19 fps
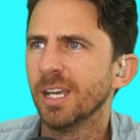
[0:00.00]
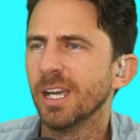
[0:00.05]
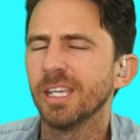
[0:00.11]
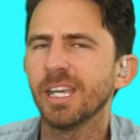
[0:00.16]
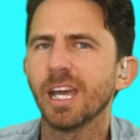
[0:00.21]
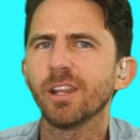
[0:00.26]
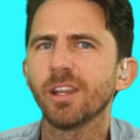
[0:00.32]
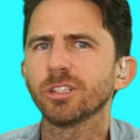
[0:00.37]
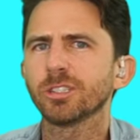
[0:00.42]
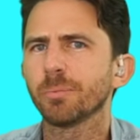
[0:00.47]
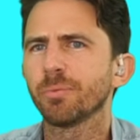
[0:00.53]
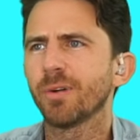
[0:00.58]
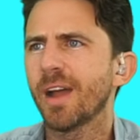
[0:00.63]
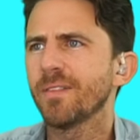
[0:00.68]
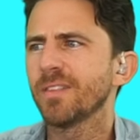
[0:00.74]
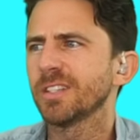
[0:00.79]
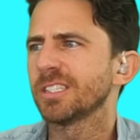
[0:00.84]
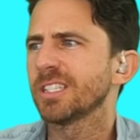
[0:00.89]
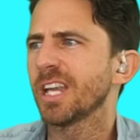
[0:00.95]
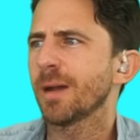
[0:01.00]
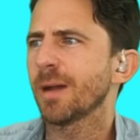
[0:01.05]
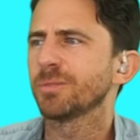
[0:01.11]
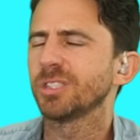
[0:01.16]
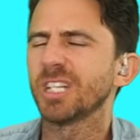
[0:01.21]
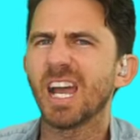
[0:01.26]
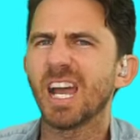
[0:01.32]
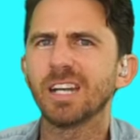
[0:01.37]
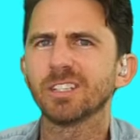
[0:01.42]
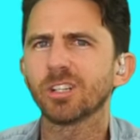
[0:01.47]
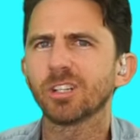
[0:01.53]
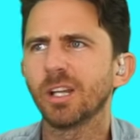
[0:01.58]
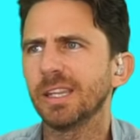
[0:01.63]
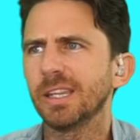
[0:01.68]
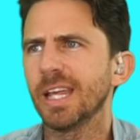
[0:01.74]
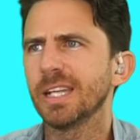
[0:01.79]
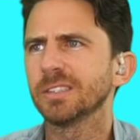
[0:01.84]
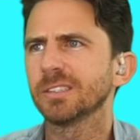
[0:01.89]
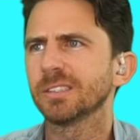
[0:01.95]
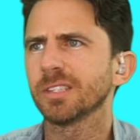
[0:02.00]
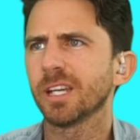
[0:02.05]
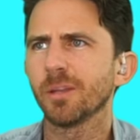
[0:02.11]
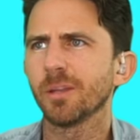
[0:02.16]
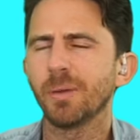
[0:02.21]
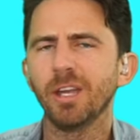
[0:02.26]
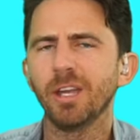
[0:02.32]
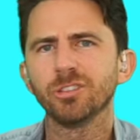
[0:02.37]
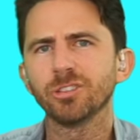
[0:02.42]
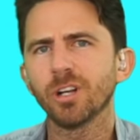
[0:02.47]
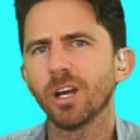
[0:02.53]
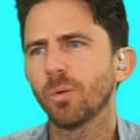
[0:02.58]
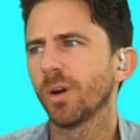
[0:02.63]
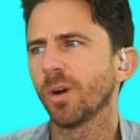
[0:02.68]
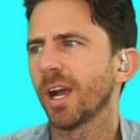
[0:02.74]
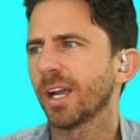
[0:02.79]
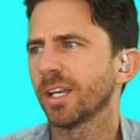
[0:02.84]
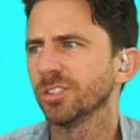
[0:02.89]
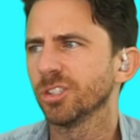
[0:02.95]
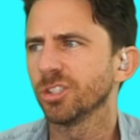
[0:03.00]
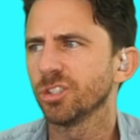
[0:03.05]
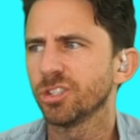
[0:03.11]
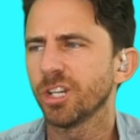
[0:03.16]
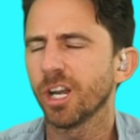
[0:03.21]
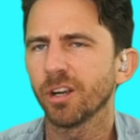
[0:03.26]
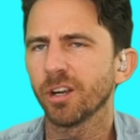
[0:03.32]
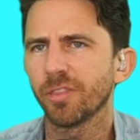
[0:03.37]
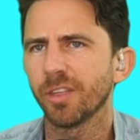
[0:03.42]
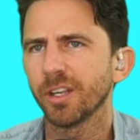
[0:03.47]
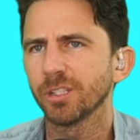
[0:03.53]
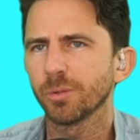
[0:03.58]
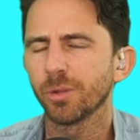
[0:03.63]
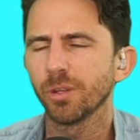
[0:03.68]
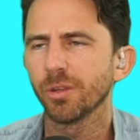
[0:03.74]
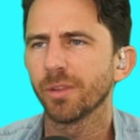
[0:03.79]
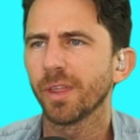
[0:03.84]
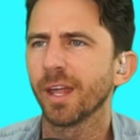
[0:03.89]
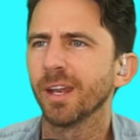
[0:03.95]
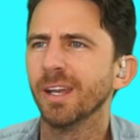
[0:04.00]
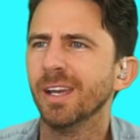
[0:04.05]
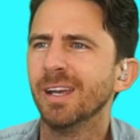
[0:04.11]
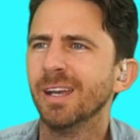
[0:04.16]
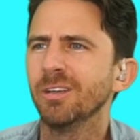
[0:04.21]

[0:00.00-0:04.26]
Yeah, there's a private Snapchat. It's called Lens on the Patreon where I can just share things with you that